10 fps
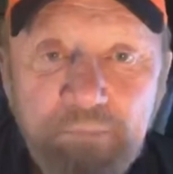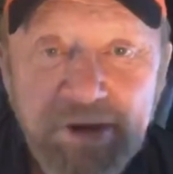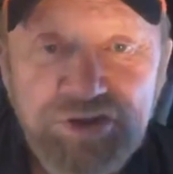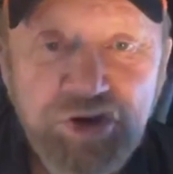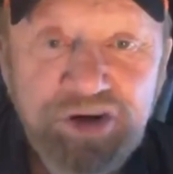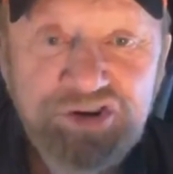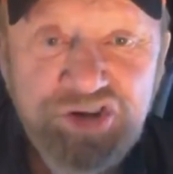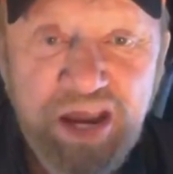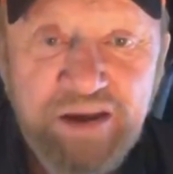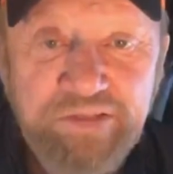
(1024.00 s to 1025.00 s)
Be sure you
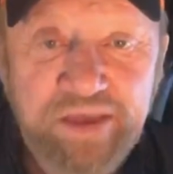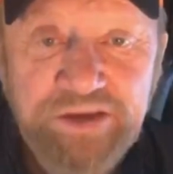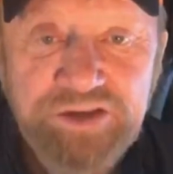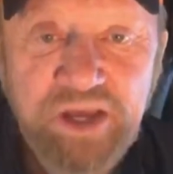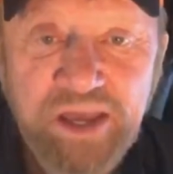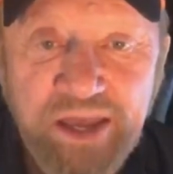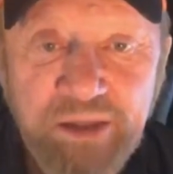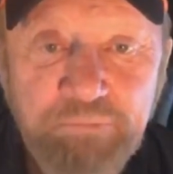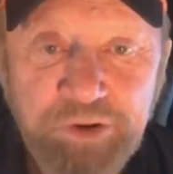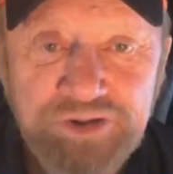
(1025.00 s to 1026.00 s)
share this
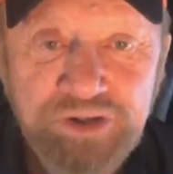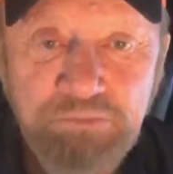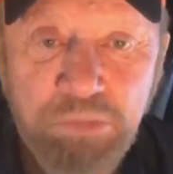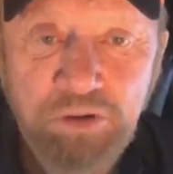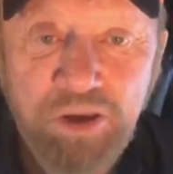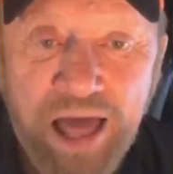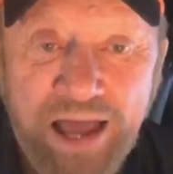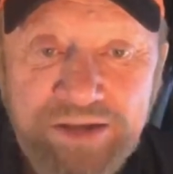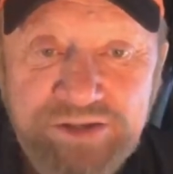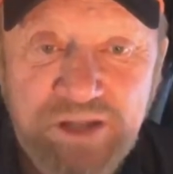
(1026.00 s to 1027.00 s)
and put some blue
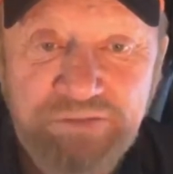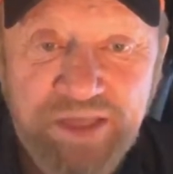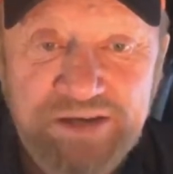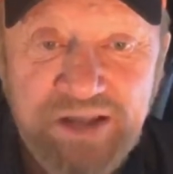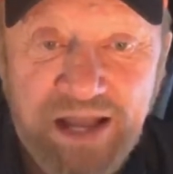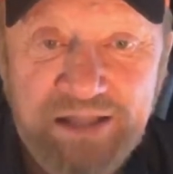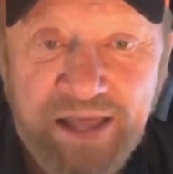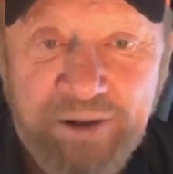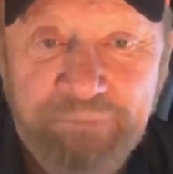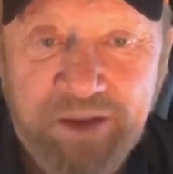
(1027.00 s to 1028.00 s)
lights and things like
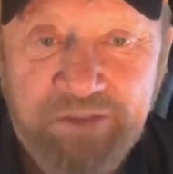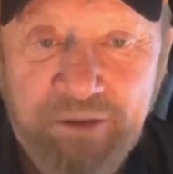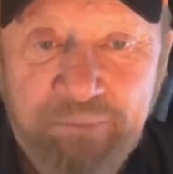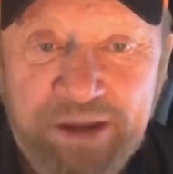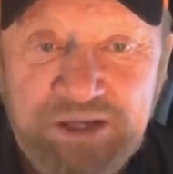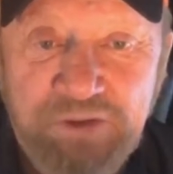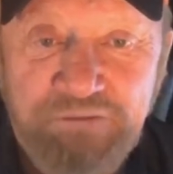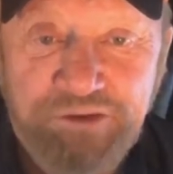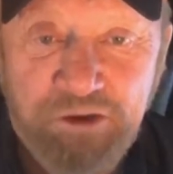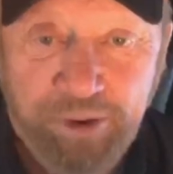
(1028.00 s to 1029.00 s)
that up there. That makes me
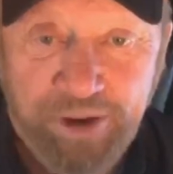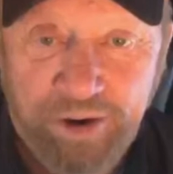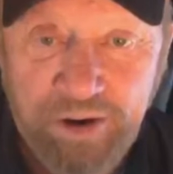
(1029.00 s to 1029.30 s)
feel better.